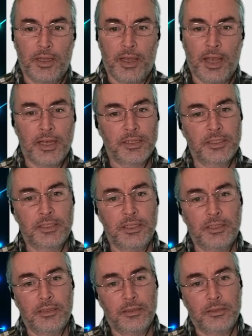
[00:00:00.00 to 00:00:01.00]
has
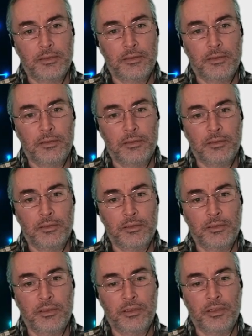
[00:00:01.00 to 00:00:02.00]

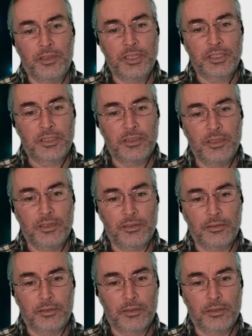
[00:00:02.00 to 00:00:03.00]
this
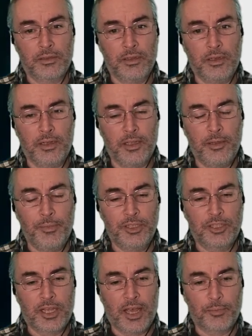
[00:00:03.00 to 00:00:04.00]
little
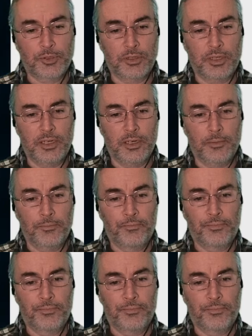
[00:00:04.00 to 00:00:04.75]
image capture here